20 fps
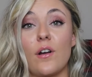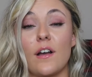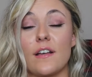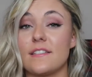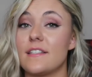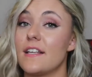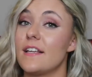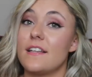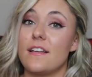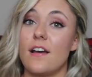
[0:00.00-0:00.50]

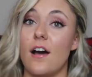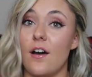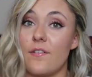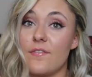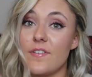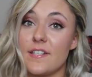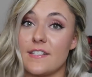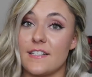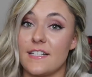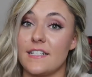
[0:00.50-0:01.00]
because they
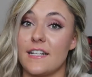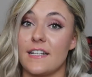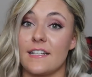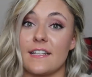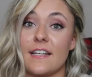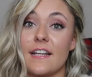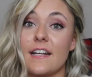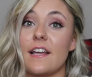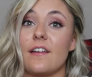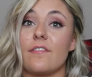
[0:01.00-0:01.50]
obviously
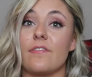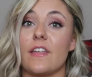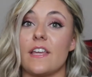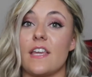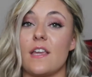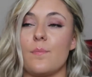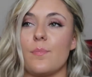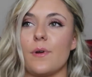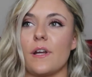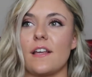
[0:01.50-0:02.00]
didn't get it if they
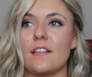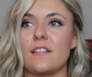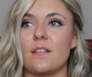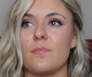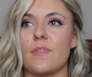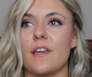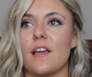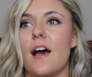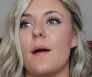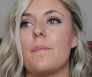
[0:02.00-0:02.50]
keep bringing
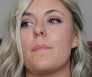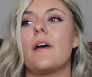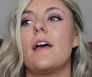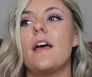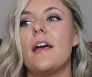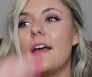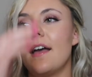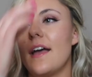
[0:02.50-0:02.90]
something up.